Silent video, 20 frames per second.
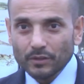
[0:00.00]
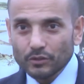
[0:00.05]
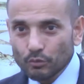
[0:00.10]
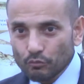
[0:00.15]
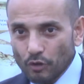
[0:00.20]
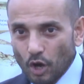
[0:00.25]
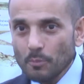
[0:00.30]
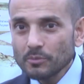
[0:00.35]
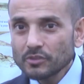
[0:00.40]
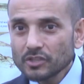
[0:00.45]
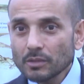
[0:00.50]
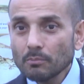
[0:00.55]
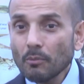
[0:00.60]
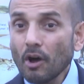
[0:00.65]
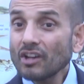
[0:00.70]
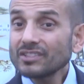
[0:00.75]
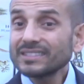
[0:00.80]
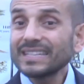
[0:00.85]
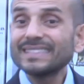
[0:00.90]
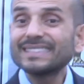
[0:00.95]
the Romans are the
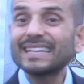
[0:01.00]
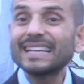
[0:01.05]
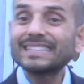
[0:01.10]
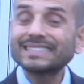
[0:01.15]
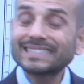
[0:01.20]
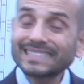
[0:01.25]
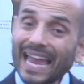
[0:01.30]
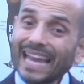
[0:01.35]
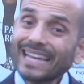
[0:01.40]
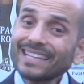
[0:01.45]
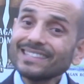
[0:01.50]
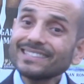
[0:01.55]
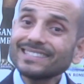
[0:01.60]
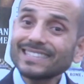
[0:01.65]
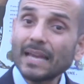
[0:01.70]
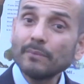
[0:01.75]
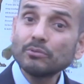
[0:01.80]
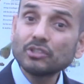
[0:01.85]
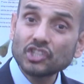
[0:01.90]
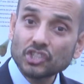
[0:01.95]
masters. It's exactly the
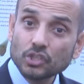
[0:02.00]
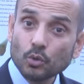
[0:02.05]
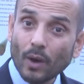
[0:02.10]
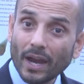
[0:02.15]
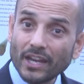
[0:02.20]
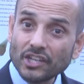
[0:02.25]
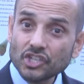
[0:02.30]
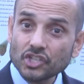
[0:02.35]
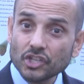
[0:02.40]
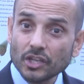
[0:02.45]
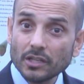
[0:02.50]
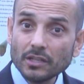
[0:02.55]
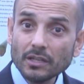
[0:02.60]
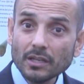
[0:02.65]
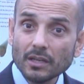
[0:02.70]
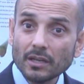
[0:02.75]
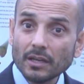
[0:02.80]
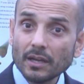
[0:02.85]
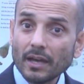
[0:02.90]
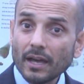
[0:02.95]
same situation
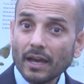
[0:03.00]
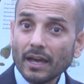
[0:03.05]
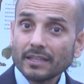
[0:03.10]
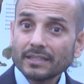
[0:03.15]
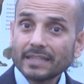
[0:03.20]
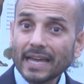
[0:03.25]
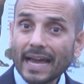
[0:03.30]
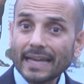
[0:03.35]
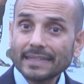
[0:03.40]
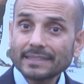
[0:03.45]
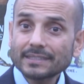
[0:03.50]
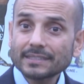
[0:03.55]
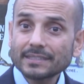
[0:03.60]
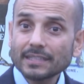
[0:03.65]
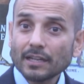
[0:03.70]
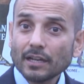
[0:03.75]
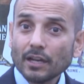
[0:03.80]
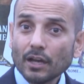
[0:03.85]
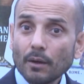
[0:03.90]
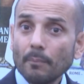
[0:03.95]
that
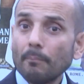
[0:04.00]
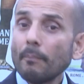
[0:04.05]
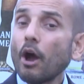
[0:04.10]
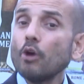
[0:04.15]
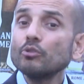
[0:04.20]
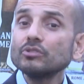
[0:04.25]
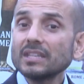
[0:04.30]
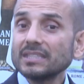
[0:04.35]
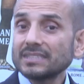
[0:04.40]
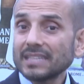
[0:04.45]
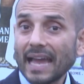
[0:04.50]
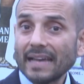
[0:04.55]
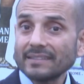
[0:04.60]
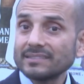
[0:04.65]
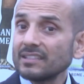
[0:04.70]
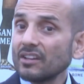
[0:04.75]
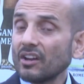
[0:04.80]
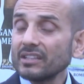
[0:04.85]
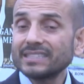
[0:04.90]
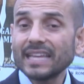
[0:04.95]
Moses
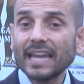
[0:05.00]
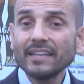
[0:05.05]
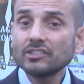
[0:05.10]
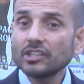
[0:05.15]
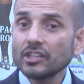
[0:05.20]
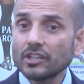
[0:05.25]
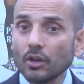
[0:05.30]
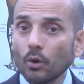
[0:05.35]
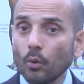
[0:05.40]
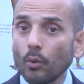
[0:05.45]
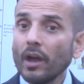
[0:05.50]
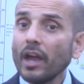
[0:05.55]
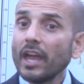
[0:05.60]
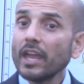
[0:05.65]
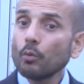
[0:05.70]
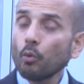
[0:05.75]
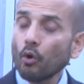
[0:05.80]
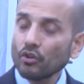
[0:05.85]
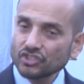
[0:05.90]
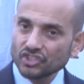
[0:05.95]
has, it's identical.
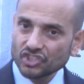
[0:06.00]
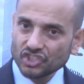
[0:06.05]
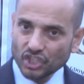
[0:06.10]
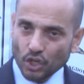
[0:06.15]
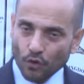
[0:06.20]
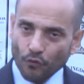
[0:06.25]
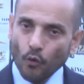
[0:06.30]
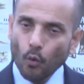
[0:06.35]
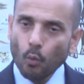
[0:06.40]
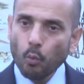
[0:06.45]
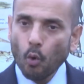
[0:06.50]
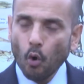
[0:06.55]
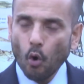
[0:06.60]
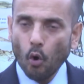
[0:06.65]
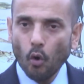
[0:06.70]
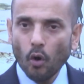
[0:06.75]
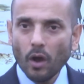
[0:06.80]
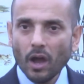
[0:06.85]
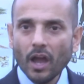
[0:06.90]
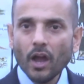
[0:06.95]
He wants civil
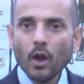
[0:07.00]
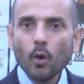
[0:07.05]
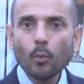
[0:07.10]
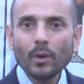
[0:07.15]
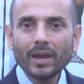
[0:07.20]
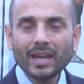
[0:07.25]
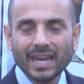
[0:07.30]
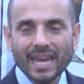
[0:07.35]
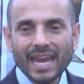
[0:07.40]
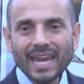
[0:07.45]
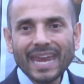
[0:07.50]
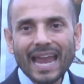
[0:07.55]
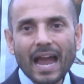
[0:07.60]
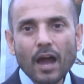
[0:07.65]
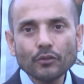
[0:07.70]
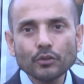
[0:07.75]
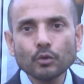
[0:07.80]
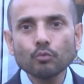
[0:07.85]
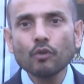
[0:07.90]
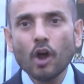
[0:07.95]
war. We kick
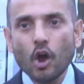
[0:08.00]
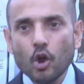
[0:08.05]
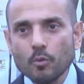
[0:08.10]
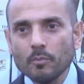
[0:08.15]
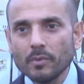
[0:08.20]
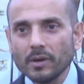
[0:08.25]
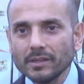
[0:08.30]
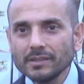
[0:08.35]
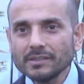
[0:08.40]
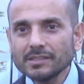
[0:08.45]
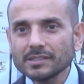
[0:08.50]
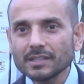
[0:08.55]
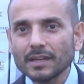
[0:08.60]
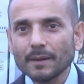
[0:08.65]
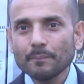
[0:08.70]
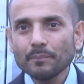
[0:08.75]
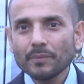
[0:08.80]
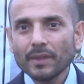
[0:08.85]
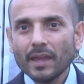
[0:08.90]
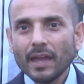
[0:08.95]
out the Romans
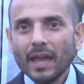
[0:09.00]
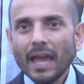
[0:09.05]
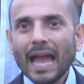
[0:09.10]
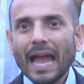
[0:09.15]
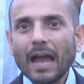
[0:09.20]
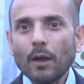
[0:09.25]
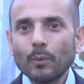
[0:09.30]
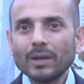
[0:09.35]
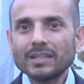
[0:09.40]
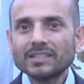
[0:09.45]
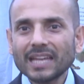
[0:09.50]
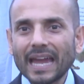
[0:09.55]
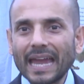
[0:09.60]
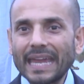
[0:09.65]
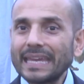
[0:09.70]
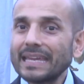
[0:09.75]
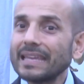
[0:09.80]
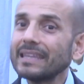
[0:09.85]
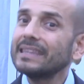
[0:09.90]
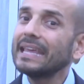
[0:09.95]
and we
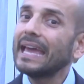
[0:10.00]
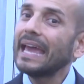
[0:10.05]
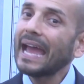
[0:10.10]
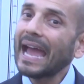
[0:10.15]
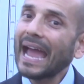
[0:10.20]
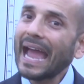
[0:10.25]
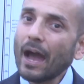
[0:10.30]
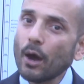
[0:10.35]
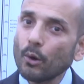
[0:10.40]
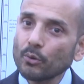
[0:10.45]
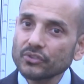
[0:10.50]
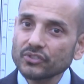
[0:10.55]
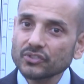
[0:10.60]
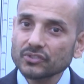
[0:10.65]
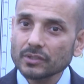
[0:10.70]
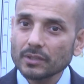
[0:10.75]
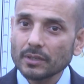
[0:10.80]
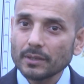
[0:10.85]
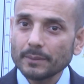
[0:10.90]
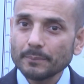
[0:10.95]
take their
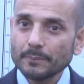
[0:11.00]
house,